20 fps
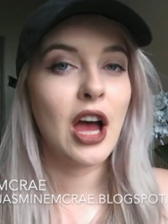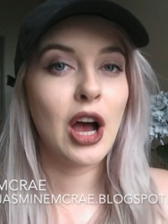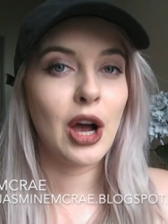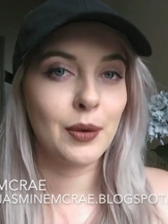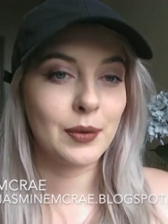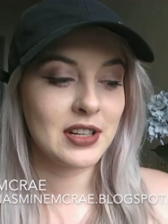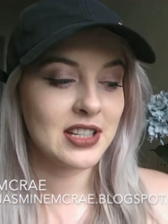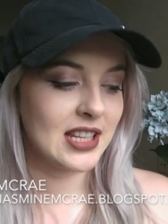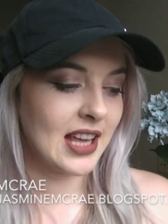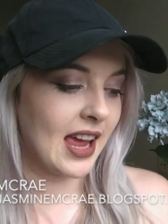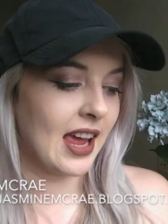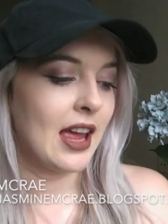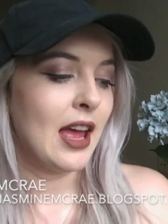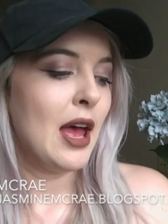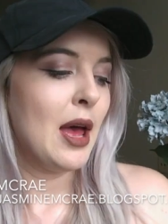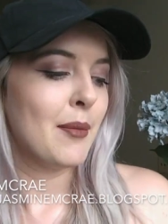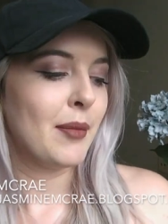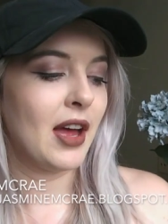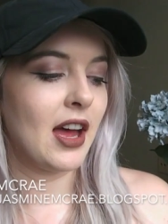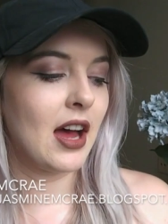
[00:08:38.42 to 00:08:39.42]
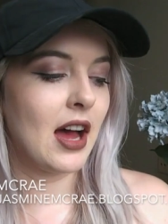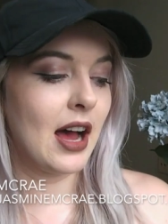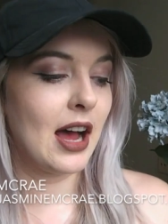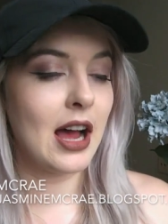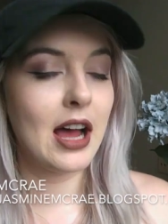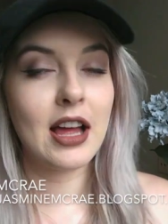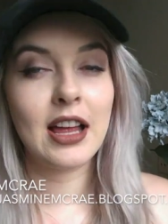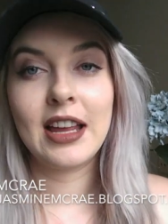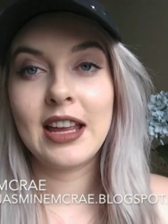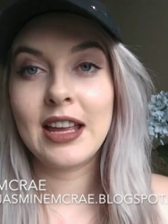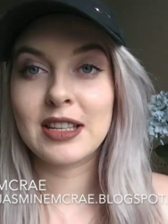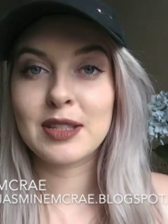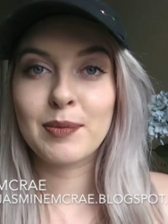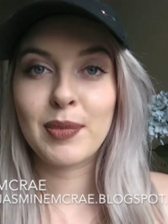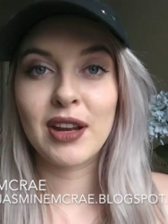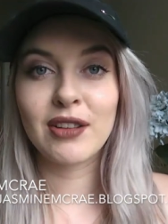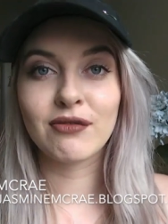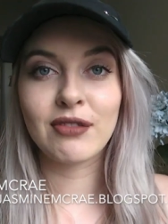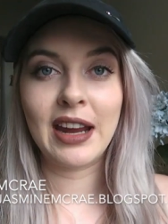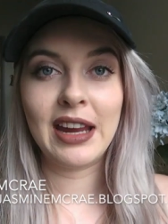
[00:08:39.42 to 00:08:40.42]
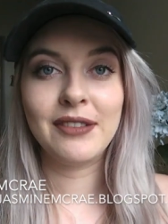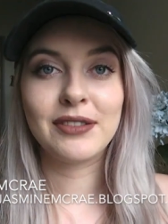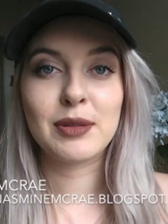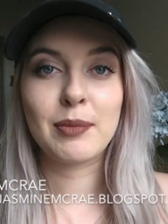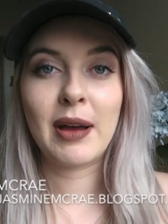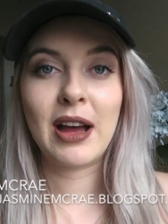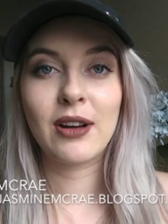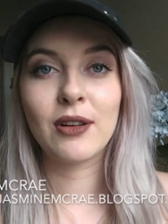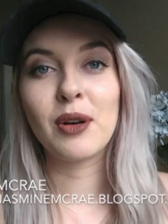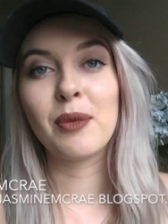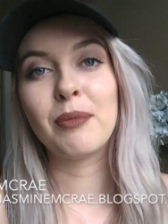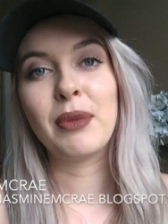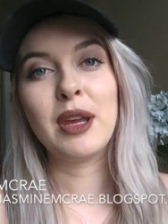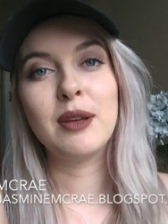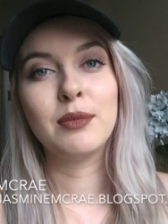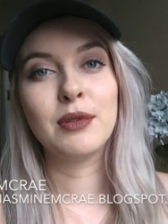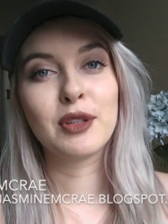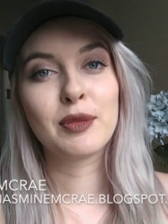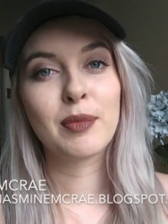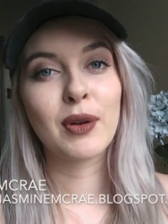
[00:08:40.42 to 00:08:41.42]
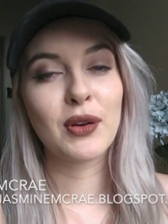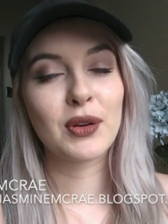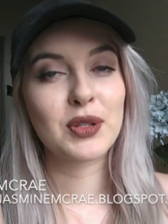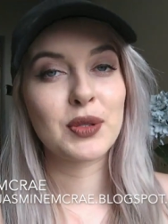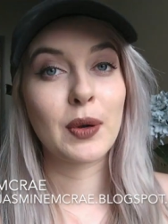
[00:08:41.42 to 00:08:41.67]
I want to say, but it's been raved about on people's blogs,